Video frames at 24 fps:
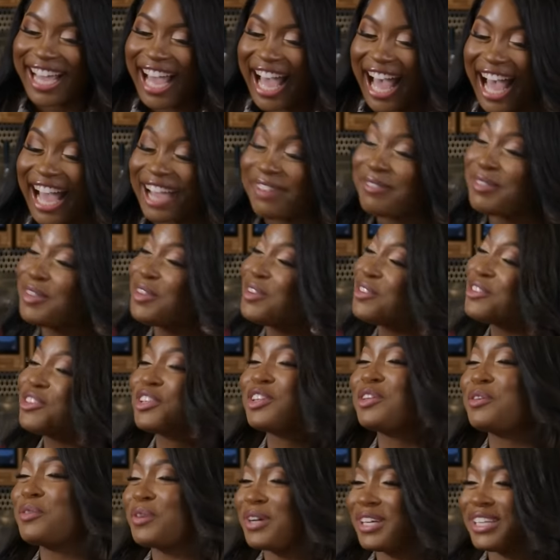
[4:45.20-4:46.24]
I'm
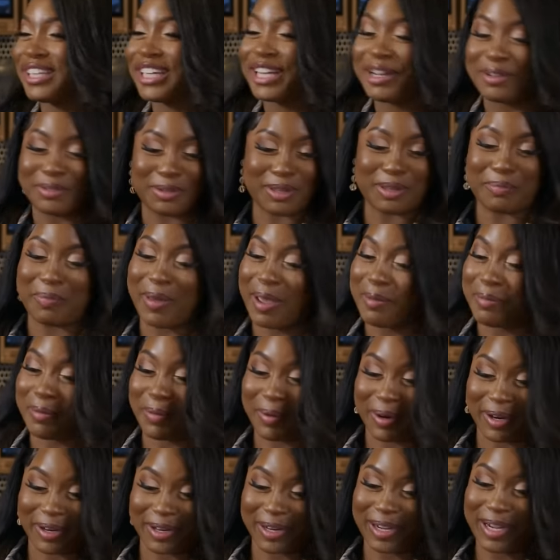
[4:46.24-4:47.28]
usually the one that comes with the
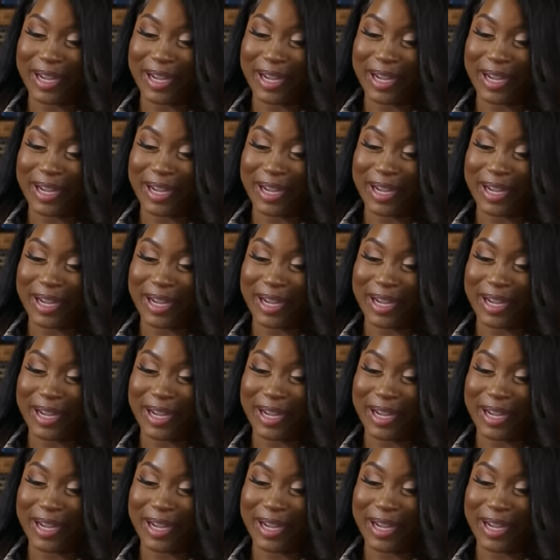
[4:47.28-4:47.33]
paperwork.